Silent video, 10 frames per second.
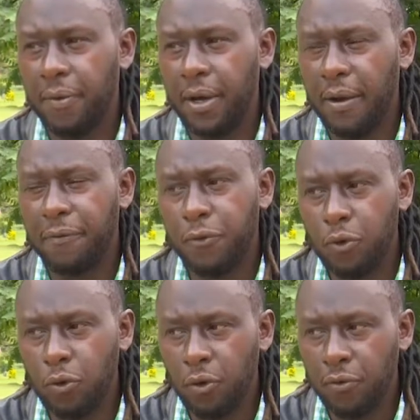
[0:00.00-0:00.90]
a
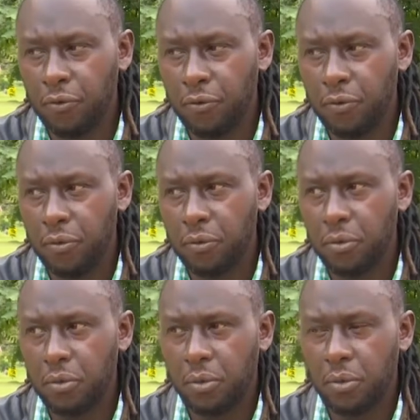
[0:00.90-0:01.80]
few of
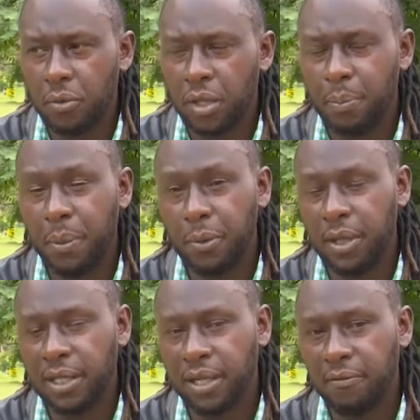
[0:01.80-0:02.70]
the people
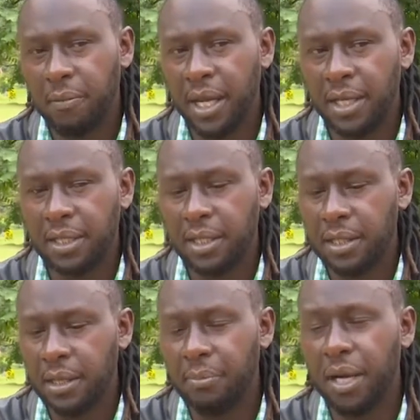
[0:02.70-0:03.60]
that I've met
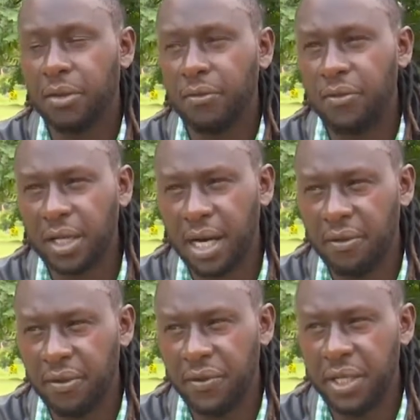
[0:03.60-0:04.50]
in the path of
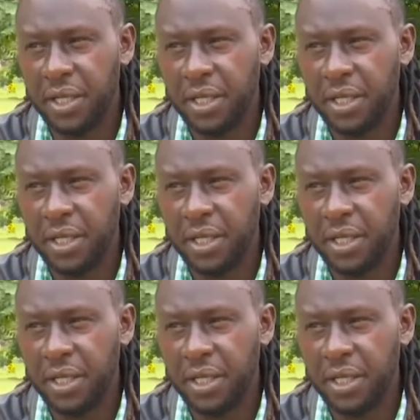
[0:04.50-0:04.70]
recovery,